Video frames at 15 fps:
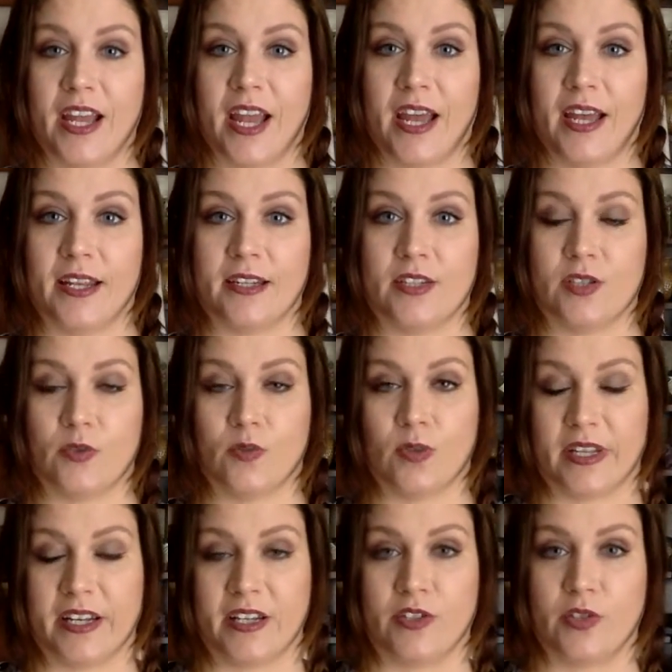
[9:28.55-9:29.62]
and
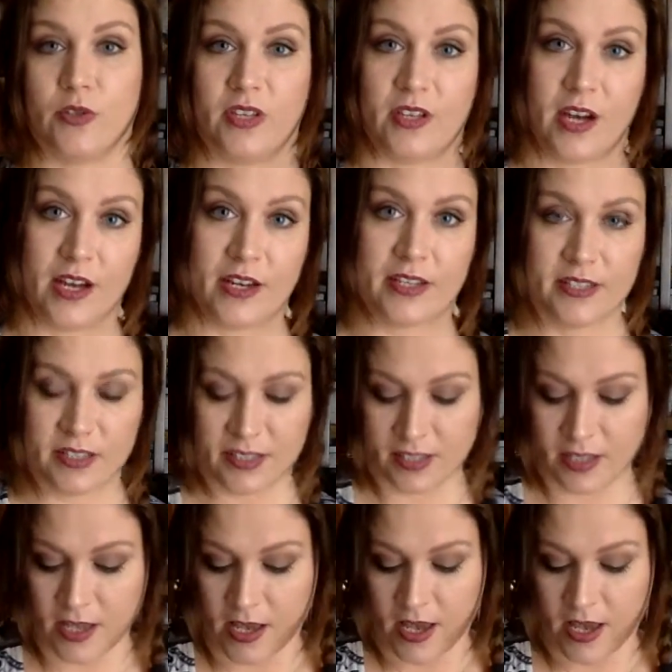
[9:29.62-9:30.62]
relating to the goddess,